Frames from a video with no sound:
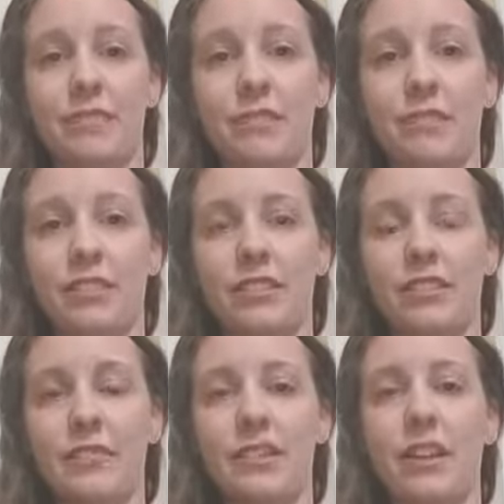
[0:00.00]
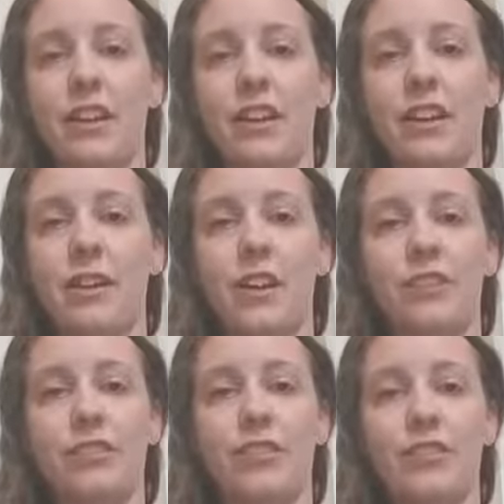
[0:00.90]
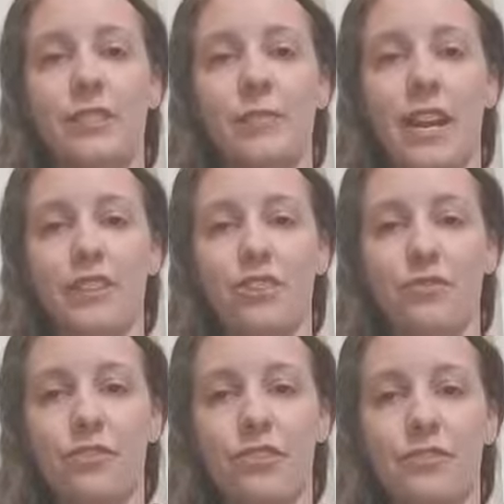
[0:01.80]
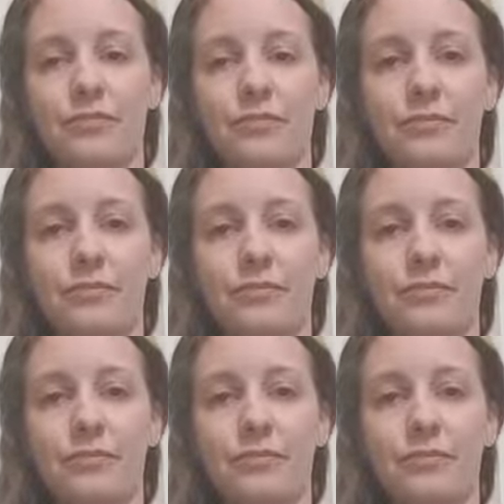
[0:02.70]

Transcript: influenza, also called the Spanish flu.